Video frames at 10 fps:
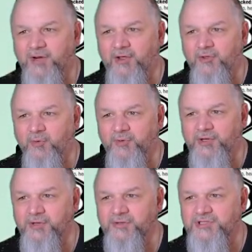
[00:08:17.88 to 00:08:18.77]
also
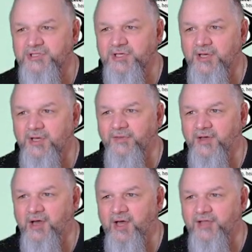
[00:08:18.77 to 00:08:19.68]
reduce the
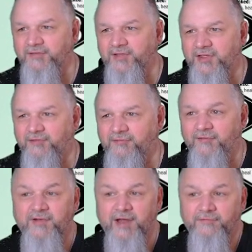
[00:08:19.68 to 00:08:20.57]
cost of this if
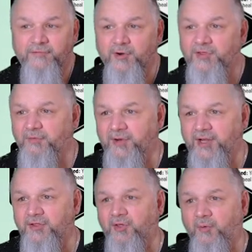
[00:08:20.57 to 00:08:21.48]
we've got a Force
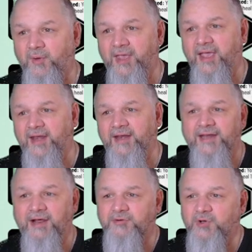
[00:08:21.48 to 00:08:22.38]
unit, so we can get it
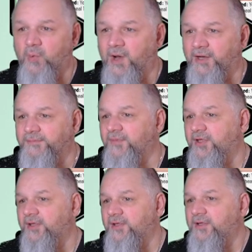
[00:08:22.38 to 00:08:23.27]
down to 1.
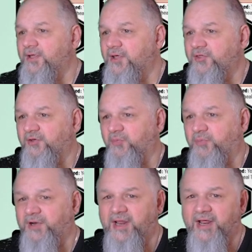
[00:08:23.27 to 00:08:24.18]
So it's
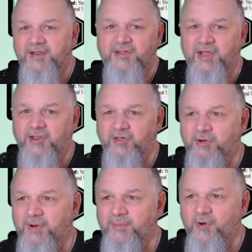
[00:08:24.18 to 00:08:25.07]
pretty nice. It's good
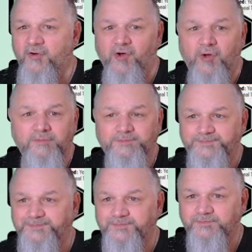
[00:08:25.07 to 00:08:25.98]
removal.
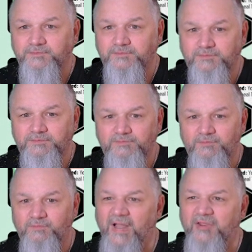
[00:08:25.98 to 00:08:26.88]

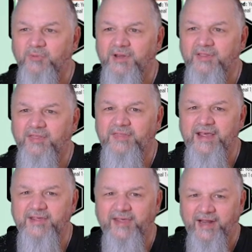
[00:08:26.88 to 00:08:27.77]
It's one of the
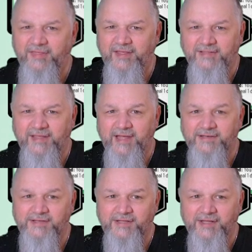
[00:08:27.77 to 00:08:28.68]
things that I think that